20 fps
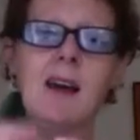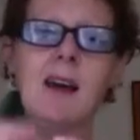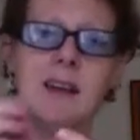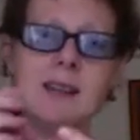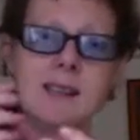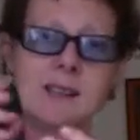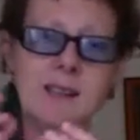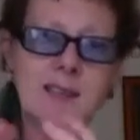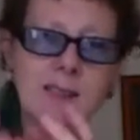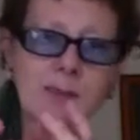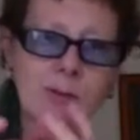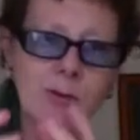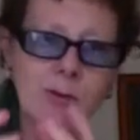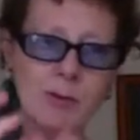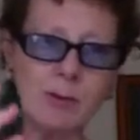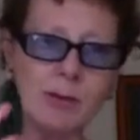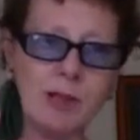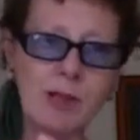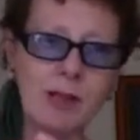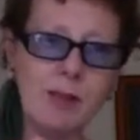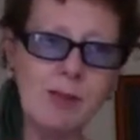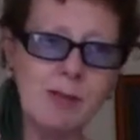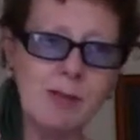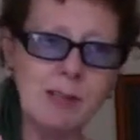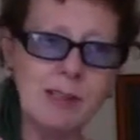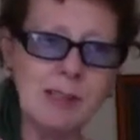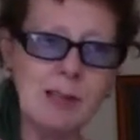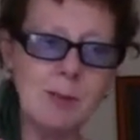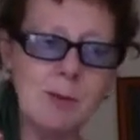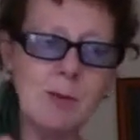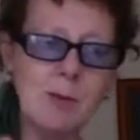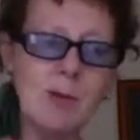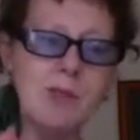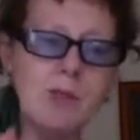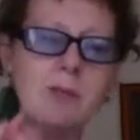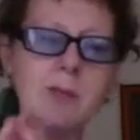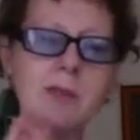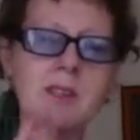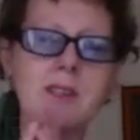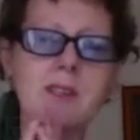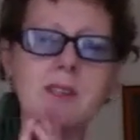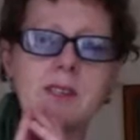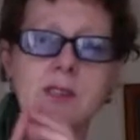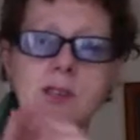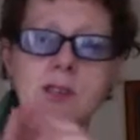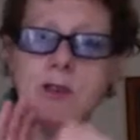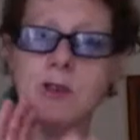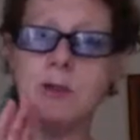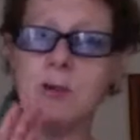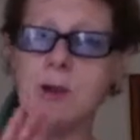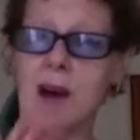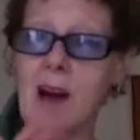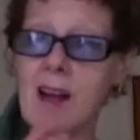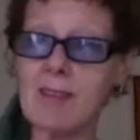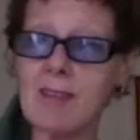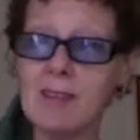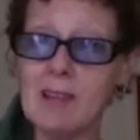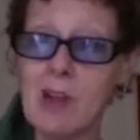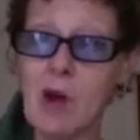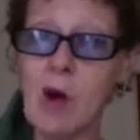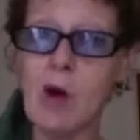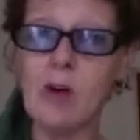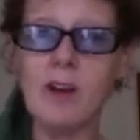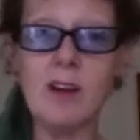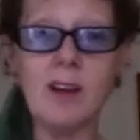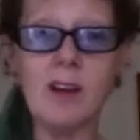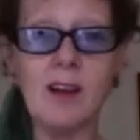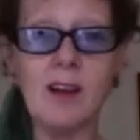Is this really fiddly movements to unlock